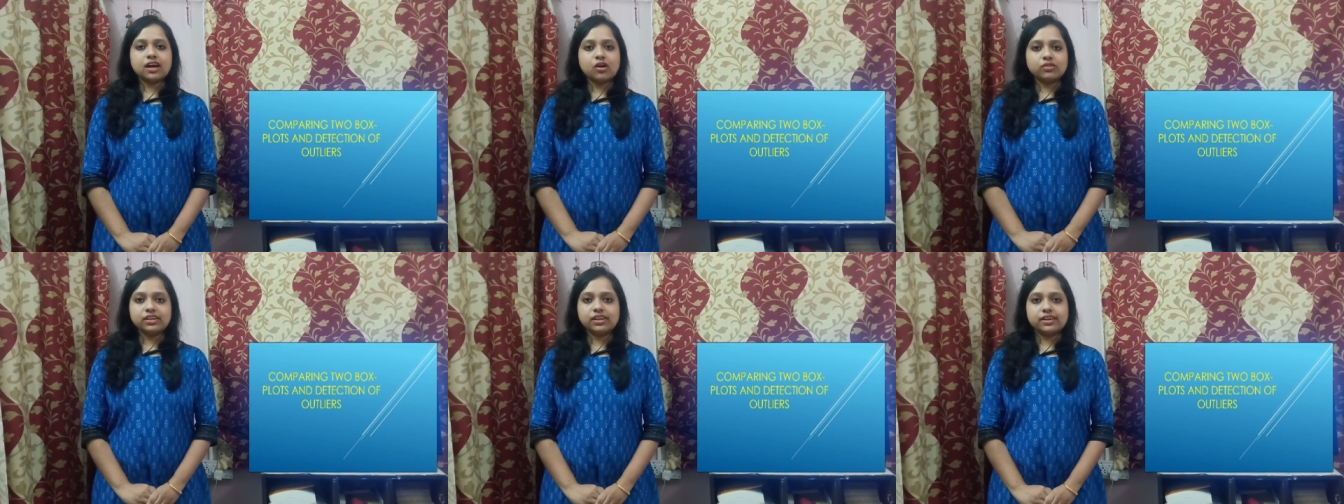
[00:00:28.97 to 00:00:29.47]

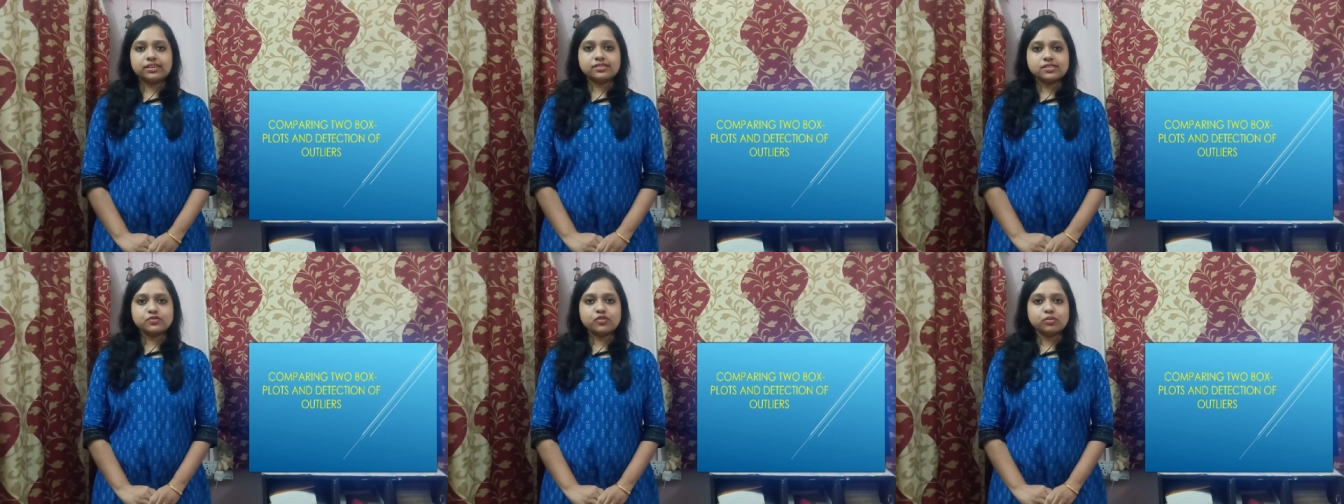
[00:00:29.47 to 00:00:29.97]

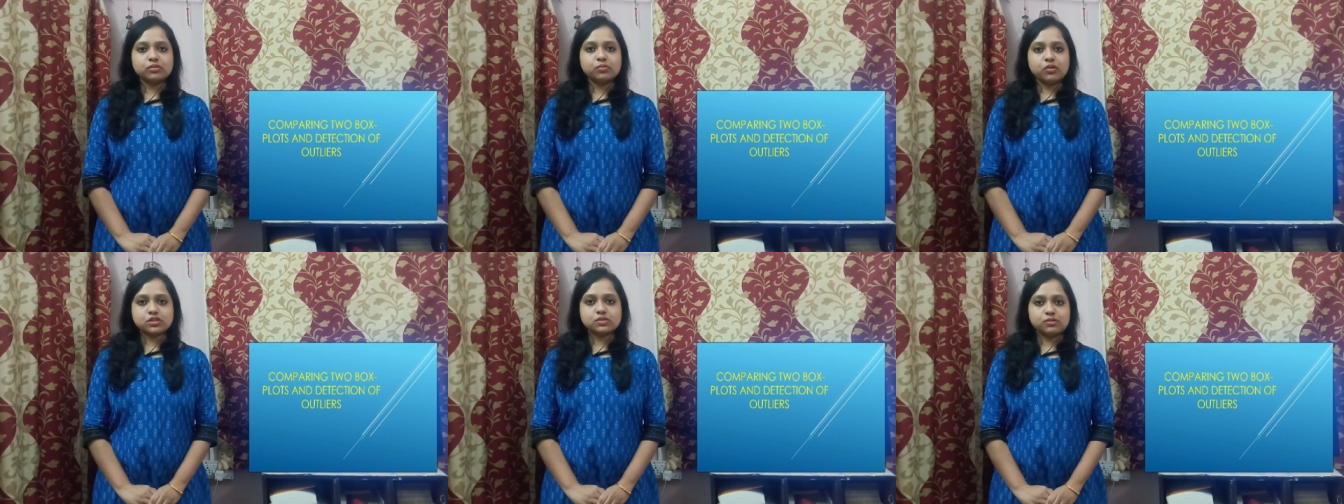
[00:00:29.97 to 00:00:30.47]
outliers from the
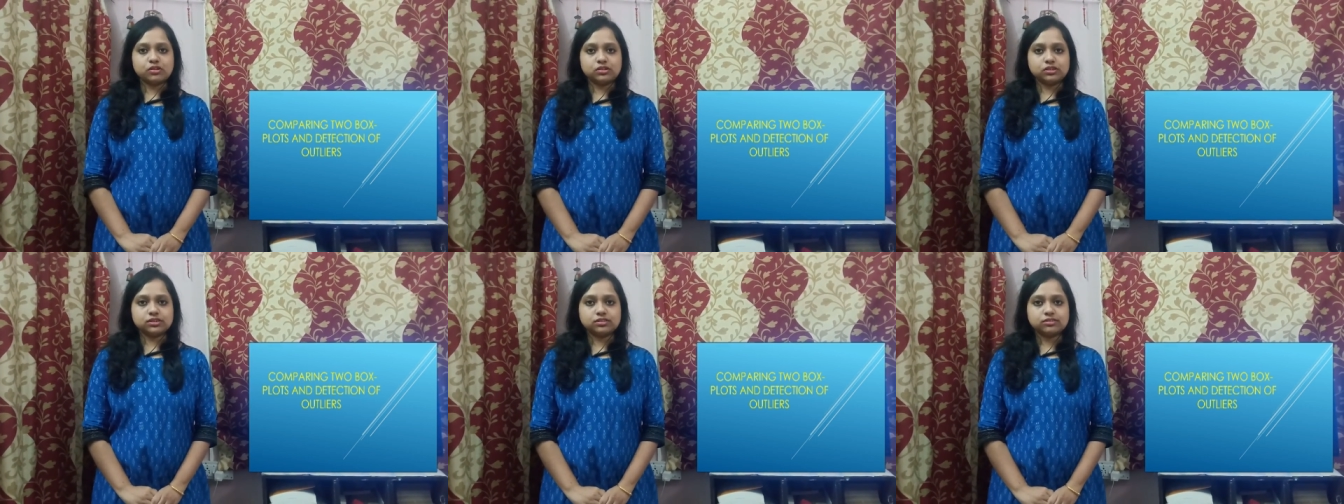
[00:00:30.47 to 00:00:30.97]
box
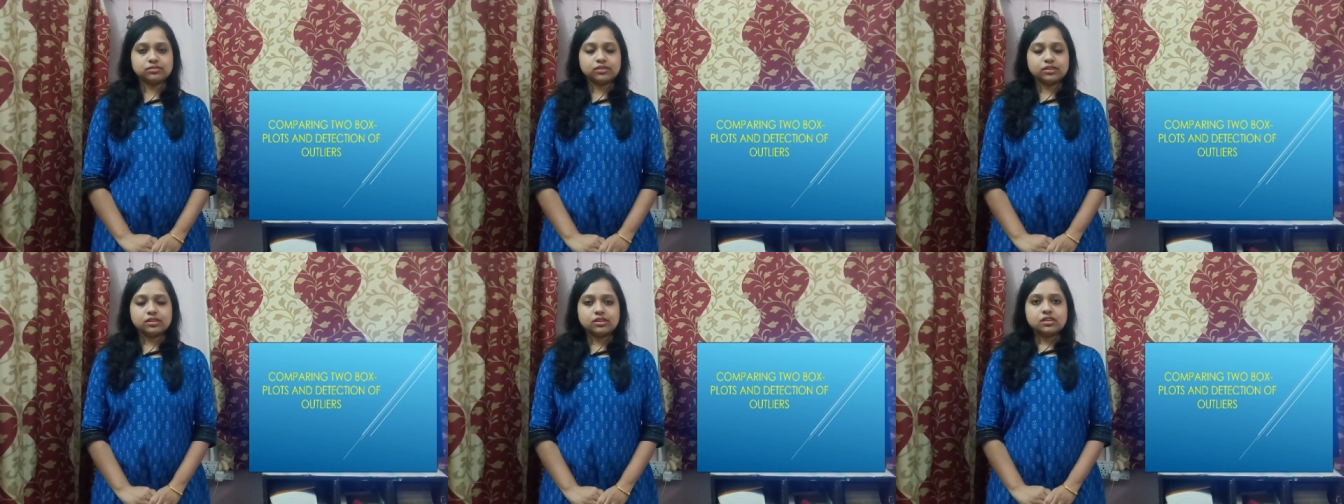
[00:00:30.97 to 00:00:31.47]

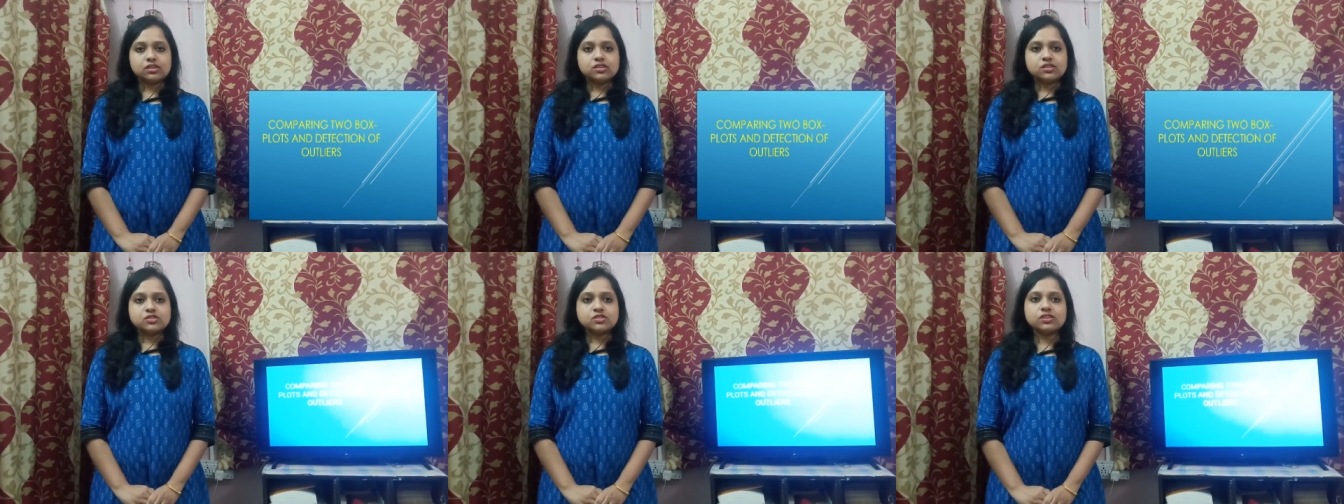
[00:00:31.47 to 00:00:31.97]

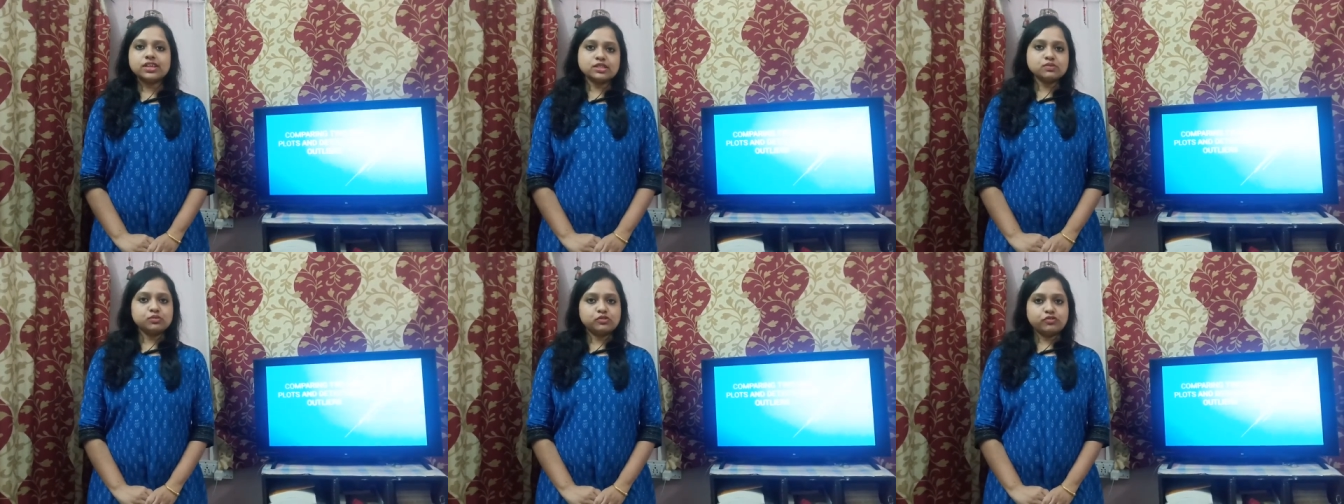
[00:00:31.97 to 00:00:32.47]
plots. So
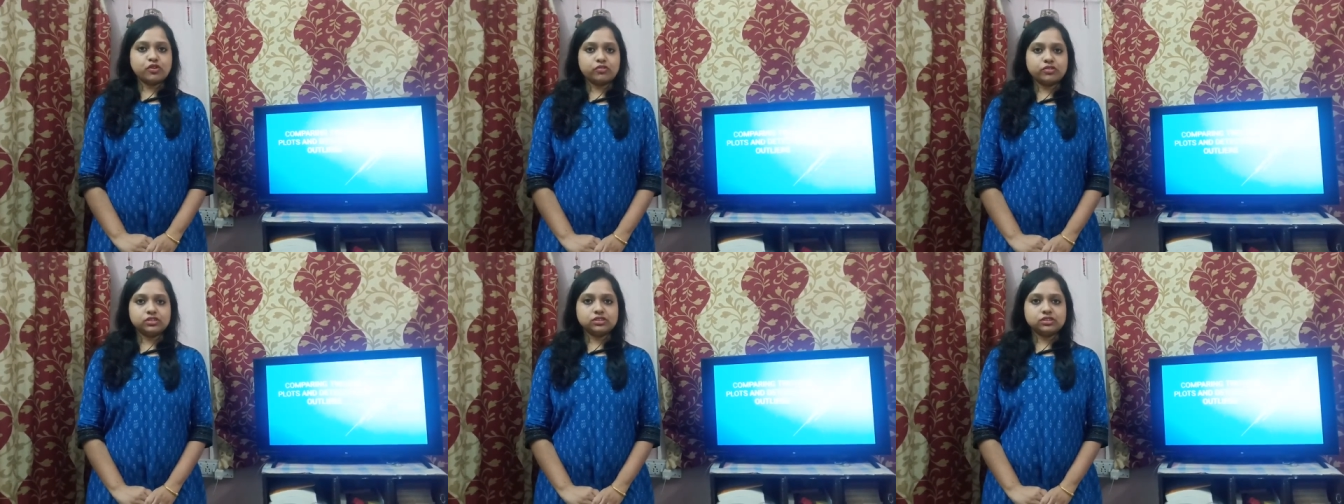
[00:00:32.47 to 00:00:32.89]
let's move forward.